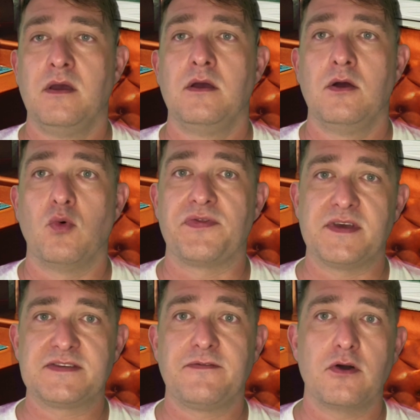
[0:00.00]
What
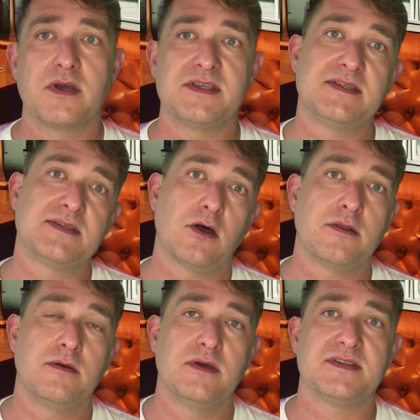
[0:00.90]
this focuses
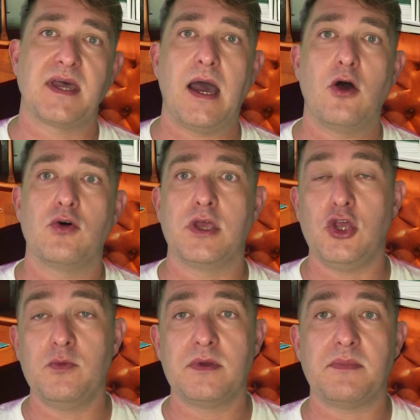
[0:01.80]
on is how
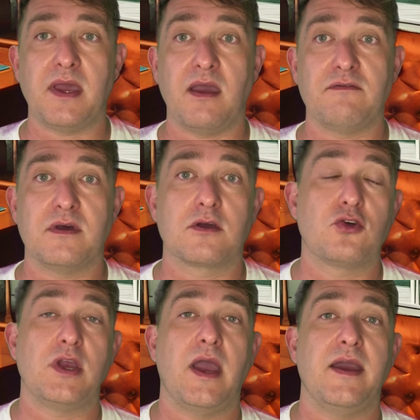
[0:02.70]
human behavior
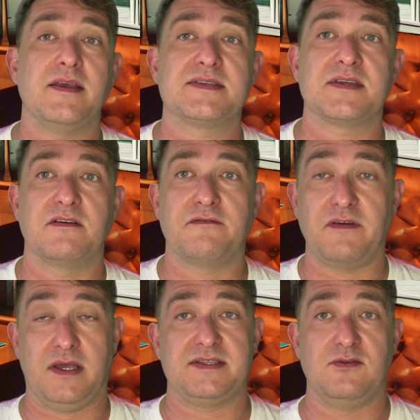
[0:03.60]
creates and
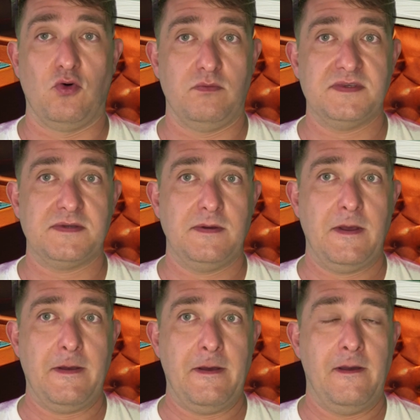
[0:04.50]
affects norms,
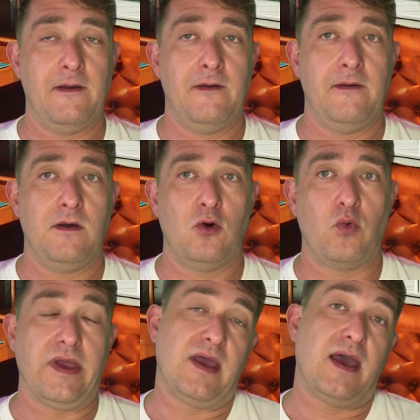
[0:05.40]

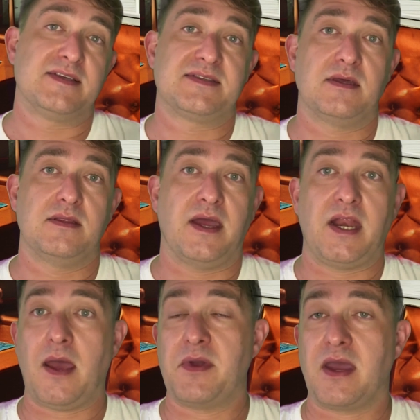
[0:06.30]
whereas the
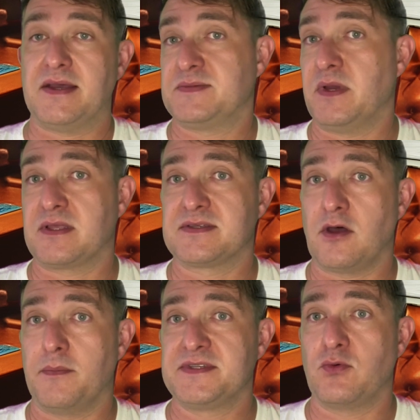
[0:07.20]
dynamic aspect is the
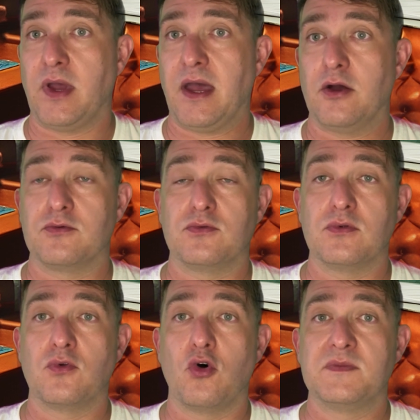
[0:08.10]
opposite way, how
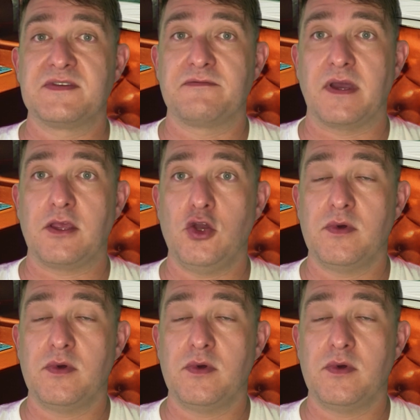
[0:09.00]
norms affect human